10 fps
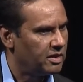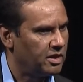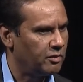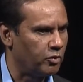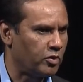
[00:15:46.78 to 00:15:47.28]

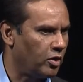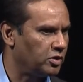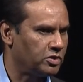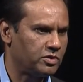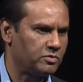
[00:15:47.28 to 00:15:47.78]
It would
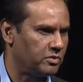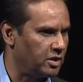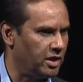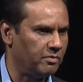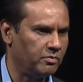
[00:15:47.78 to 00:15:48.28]
cost
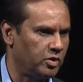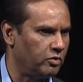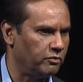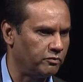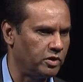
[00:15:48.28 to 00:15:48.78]
them
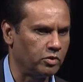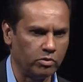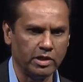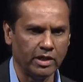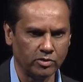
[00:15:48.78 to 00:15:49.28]
$15,000,
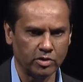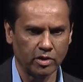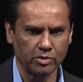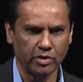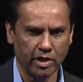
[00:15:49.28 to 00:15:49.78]

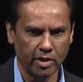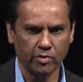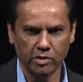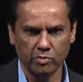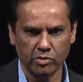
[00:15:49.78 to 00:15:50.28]
$20,000 to get into
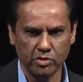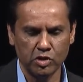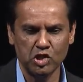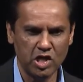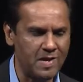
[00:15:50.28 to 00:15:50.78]
this business.
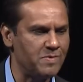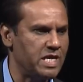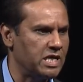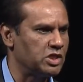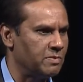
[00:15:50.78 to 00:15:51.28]
Same
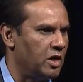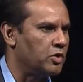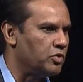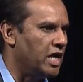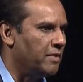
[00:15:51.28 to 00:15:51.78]
thing is about
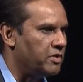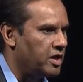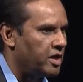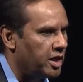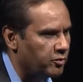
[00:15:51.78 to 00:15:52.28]
to happen
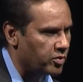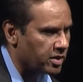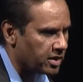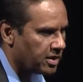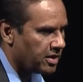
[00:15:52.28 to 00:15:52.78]
in
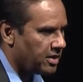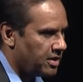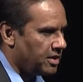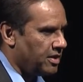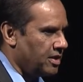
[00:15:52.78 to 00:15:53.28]
networking.
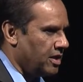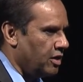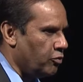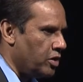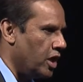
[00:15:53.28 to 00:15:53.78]
It
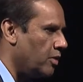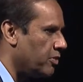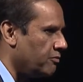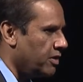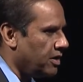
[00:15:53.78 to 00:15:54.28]
would not
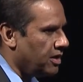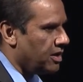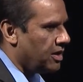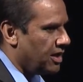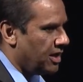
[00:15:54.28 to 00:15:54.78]
prevent
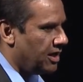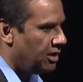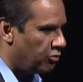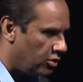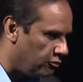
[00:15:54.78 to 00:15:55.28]

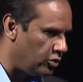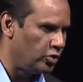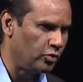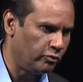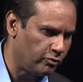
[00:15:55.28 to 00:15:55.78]
any one of you